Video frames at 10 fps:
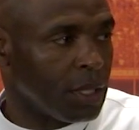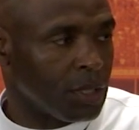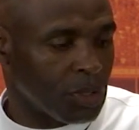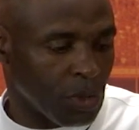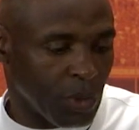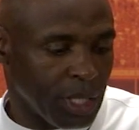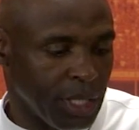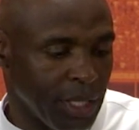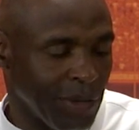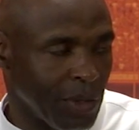So it,
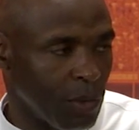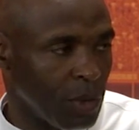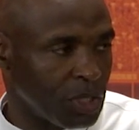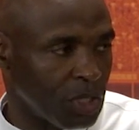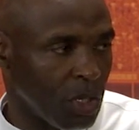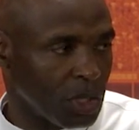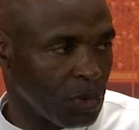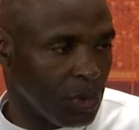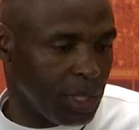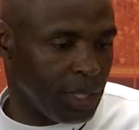it, everyone starts
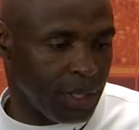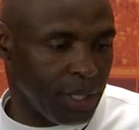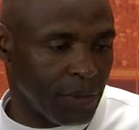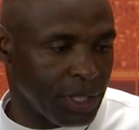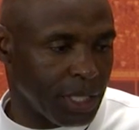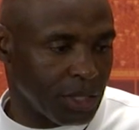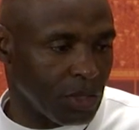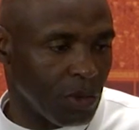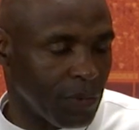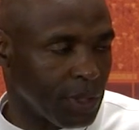with uh, everything's
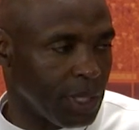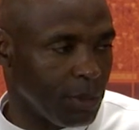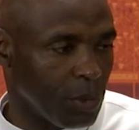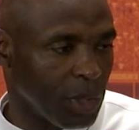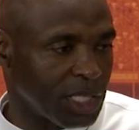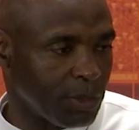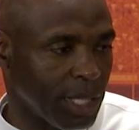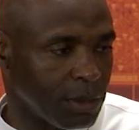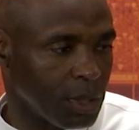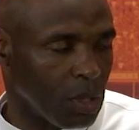new for them, and we
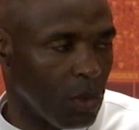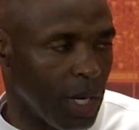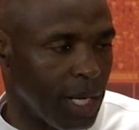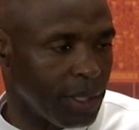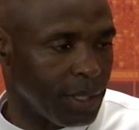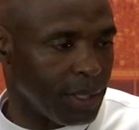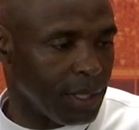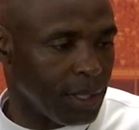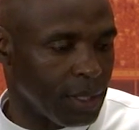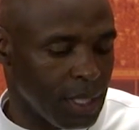expect them to go out and
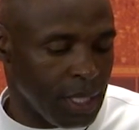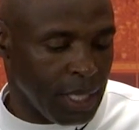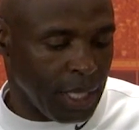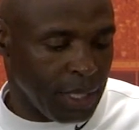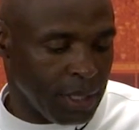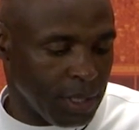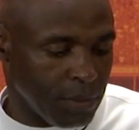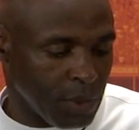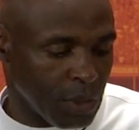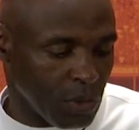uh, and
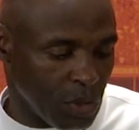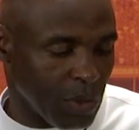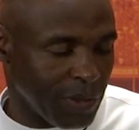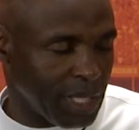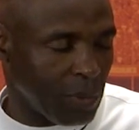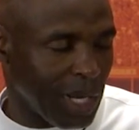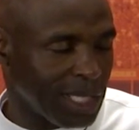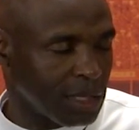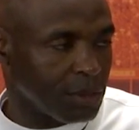um, you know do everything we ask